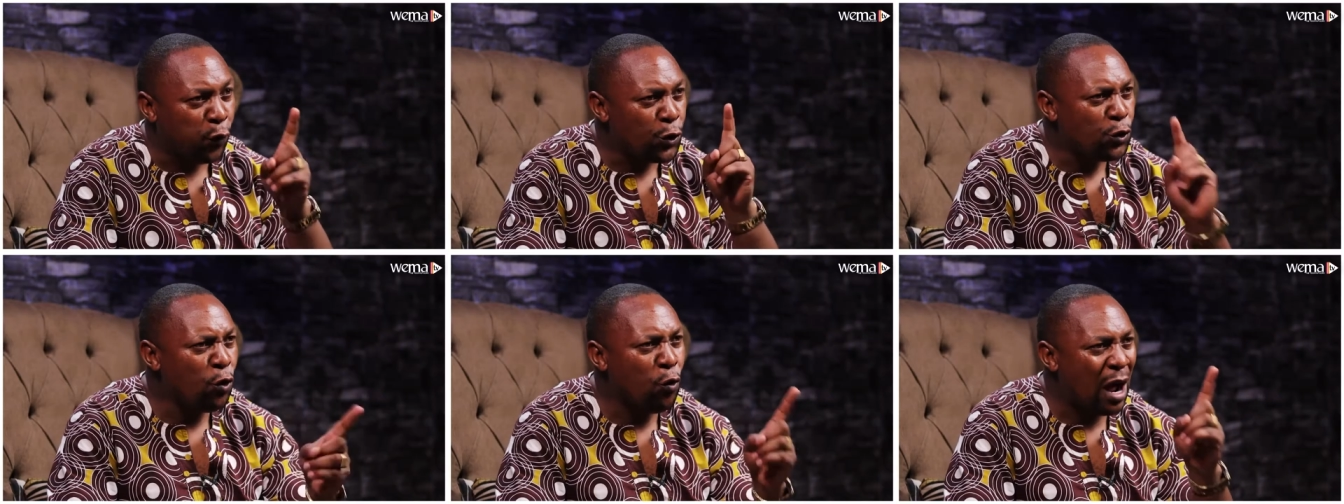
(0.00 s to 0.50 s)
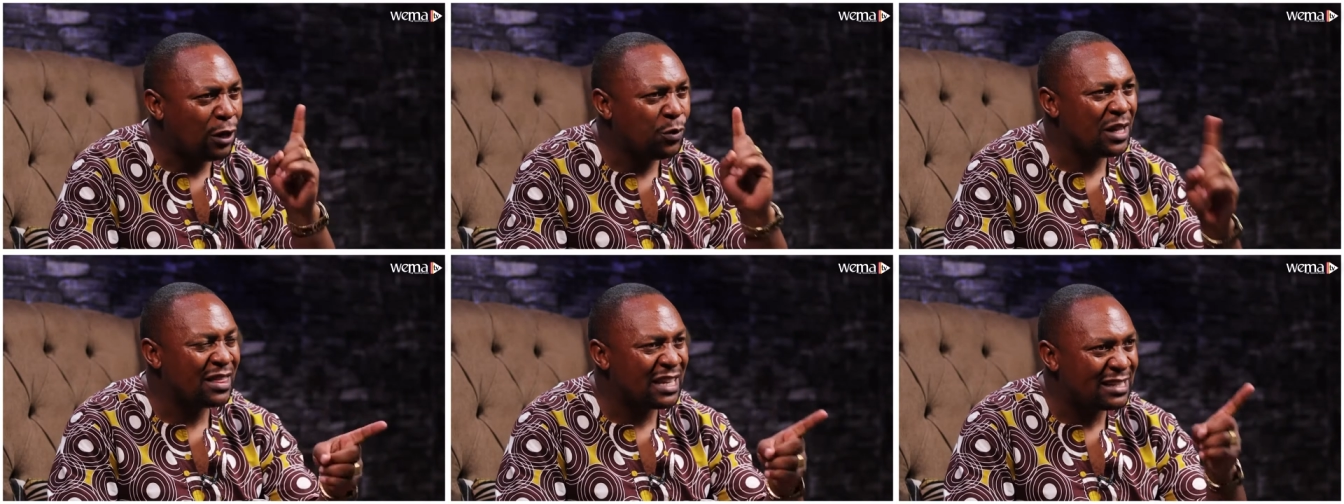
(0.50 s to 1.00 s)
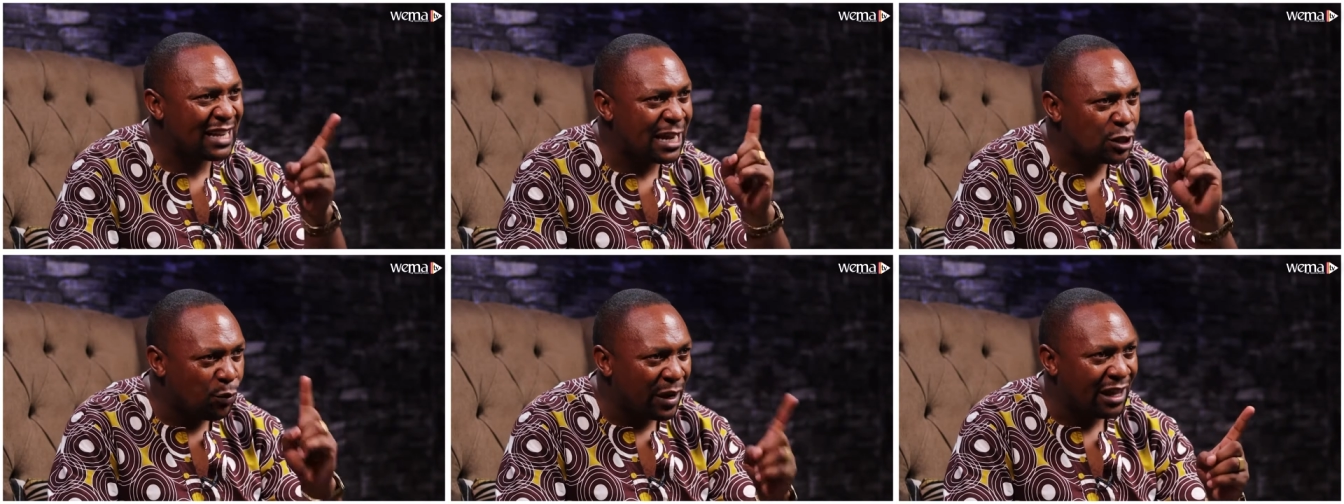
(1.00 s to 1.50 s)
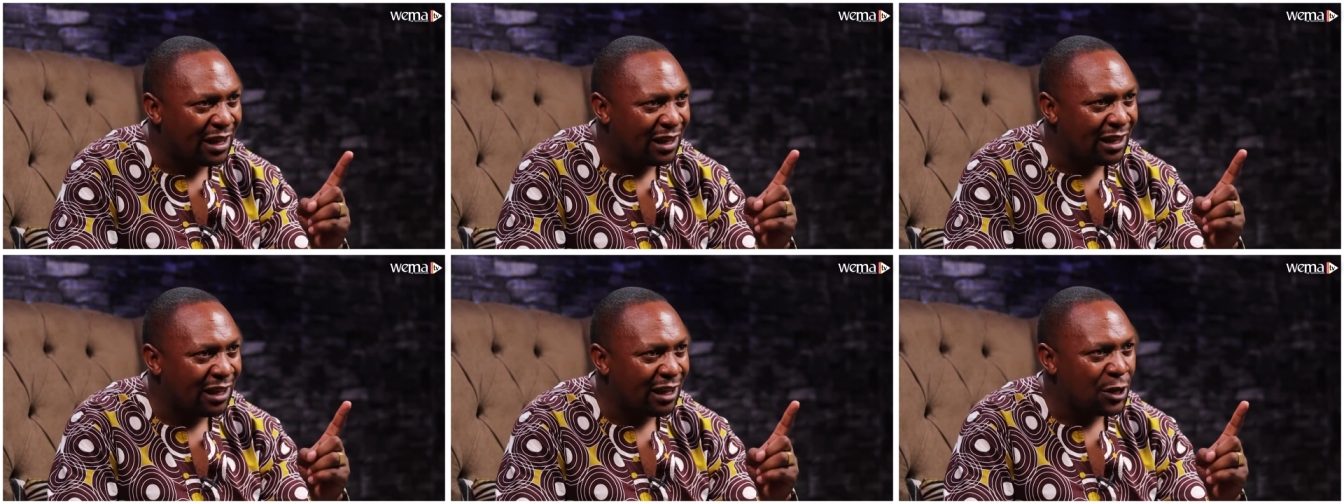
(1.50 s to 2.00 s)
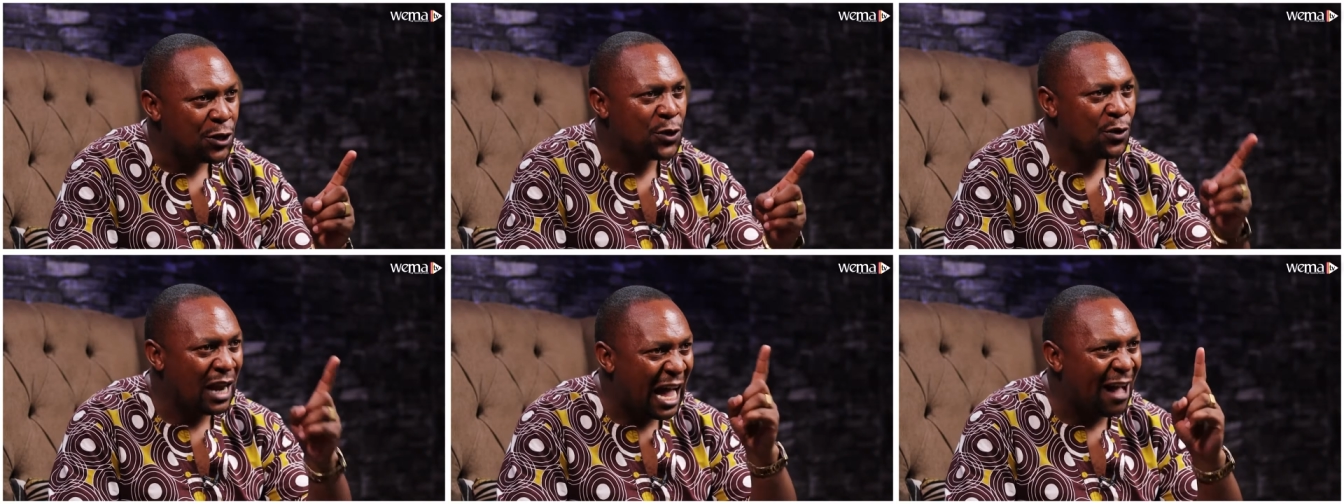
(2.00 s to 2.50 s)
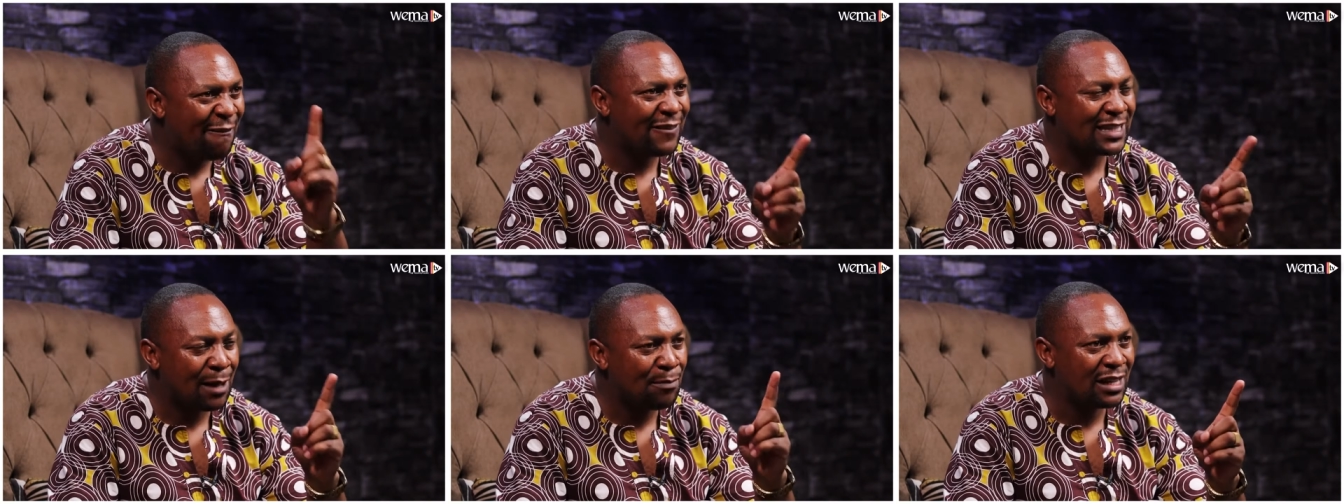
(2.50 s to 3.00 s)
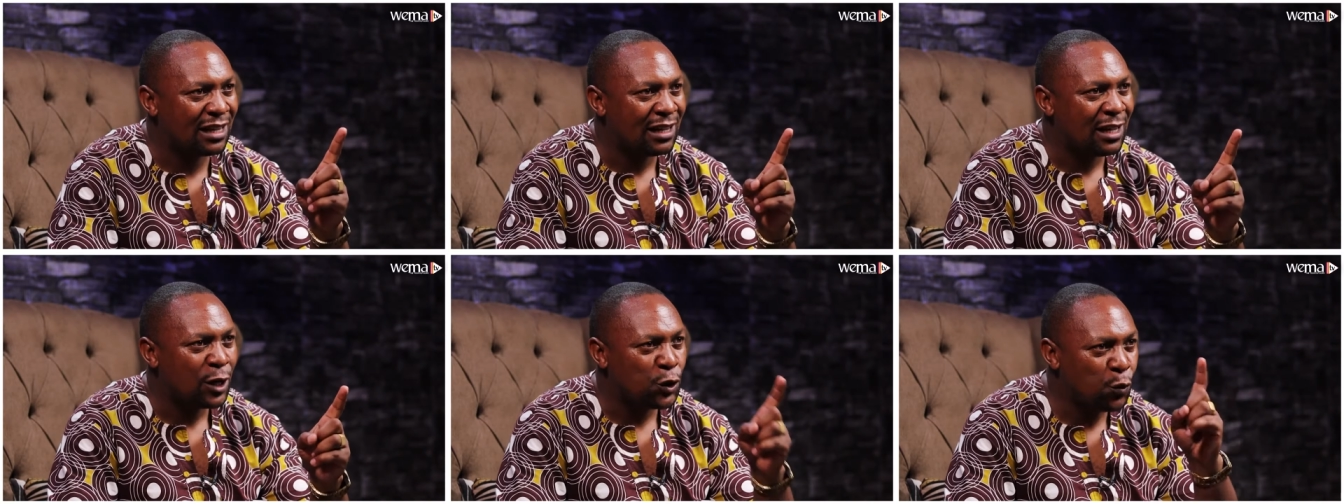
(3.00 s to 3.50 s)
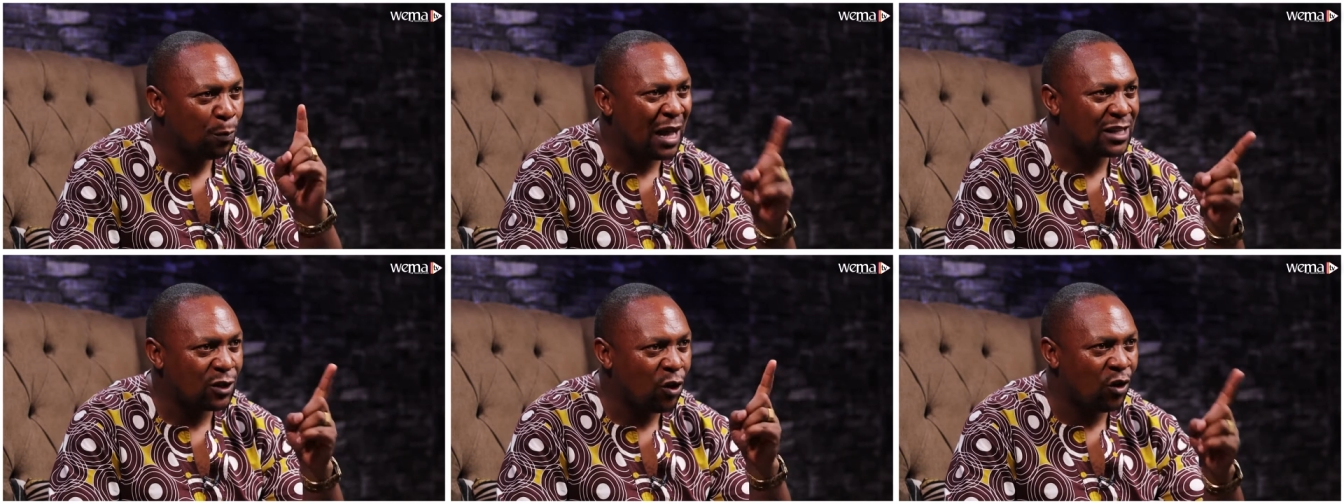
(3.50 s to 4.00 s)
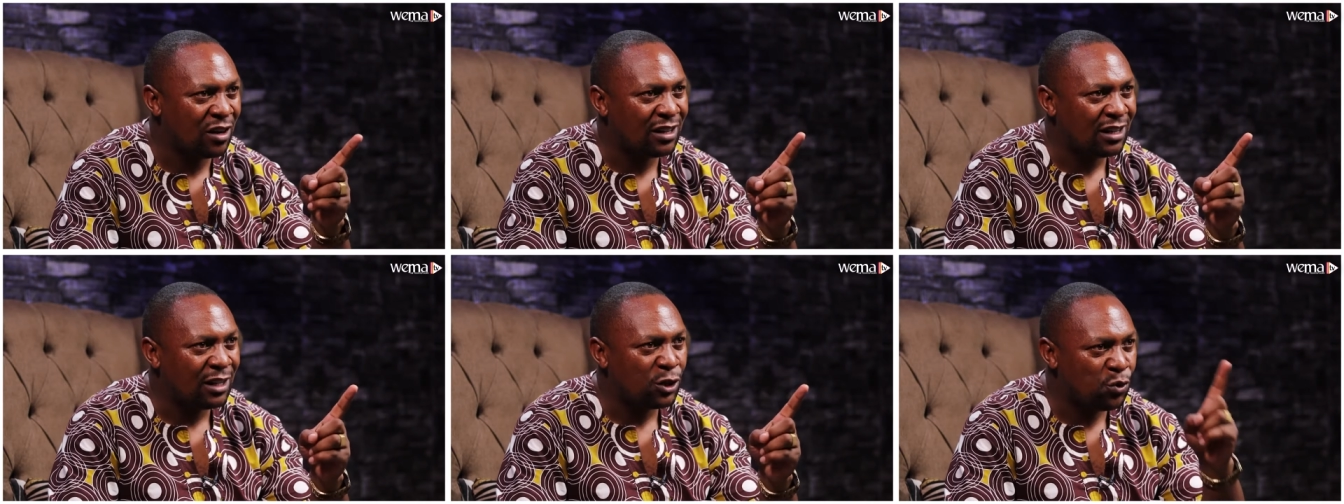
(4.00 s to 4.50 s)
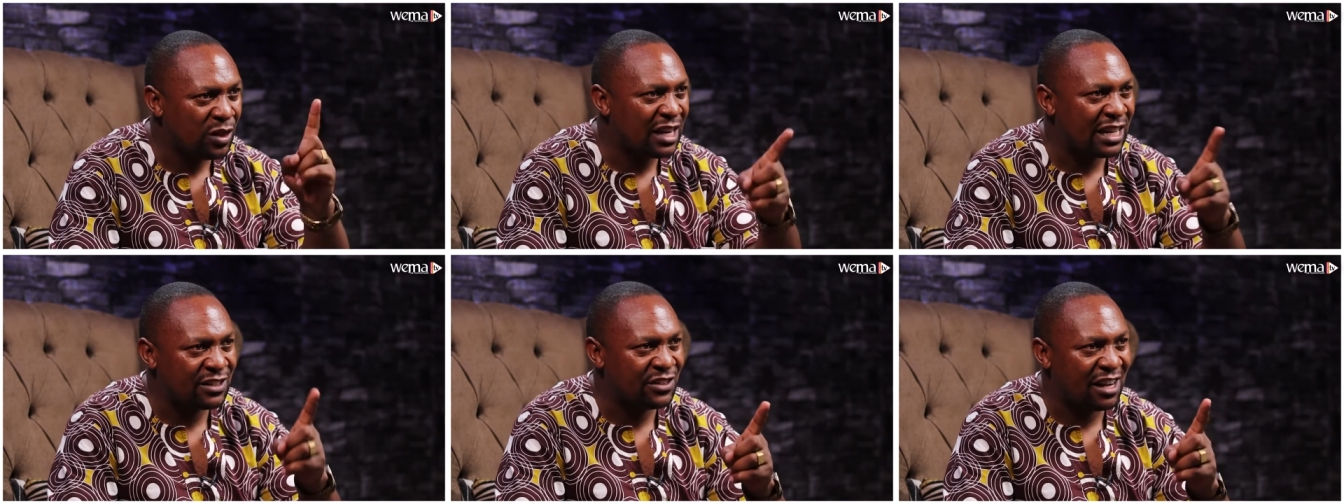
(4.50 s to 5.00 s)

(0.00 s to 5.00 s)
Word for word: For you who are doing things the right way, you'll have something to pass on to the next